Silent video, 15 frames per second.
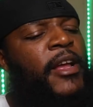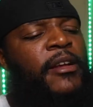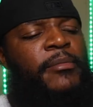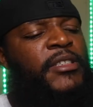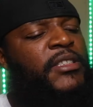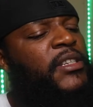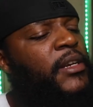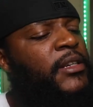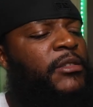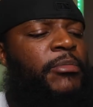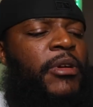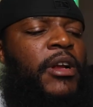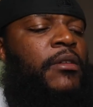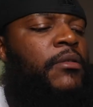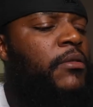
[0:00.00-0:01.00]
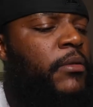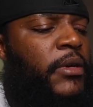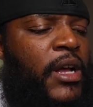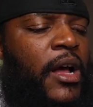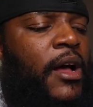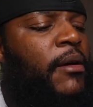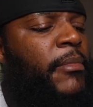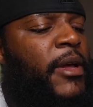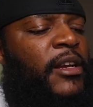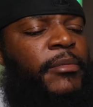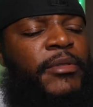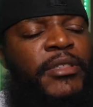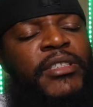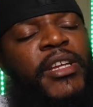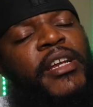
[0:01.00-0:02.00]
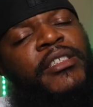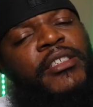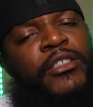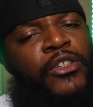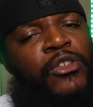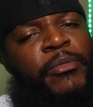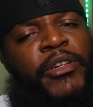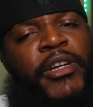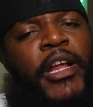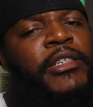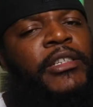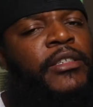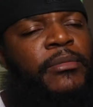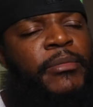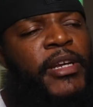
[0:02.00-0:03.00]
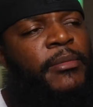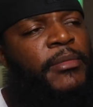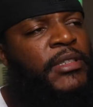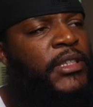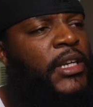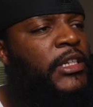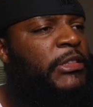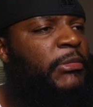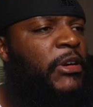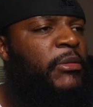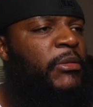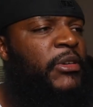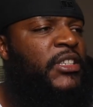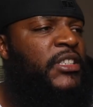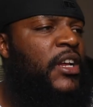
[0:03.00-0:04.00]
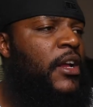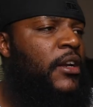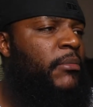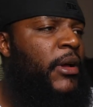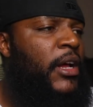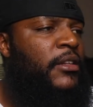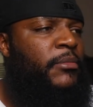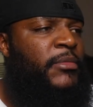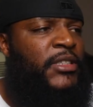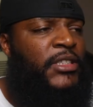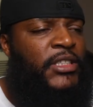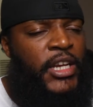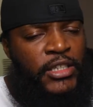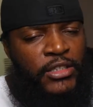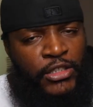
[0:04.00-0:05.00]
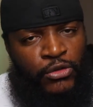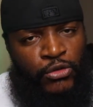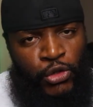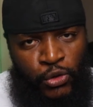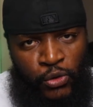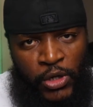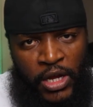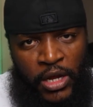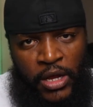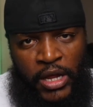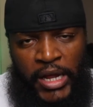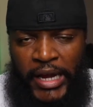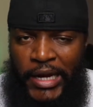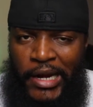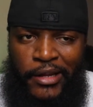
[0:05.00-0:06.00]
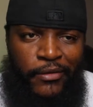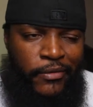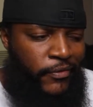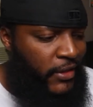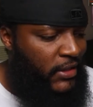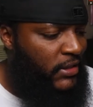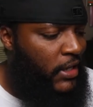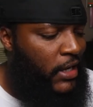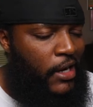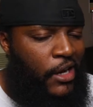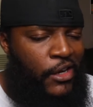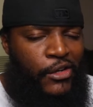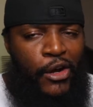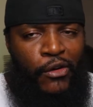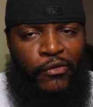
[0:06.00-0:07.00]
make mistakes, bro. We all make mistakes. It's human nature to make mistakes, bro. But it's all about the mistakes that you do and how you fix that and how you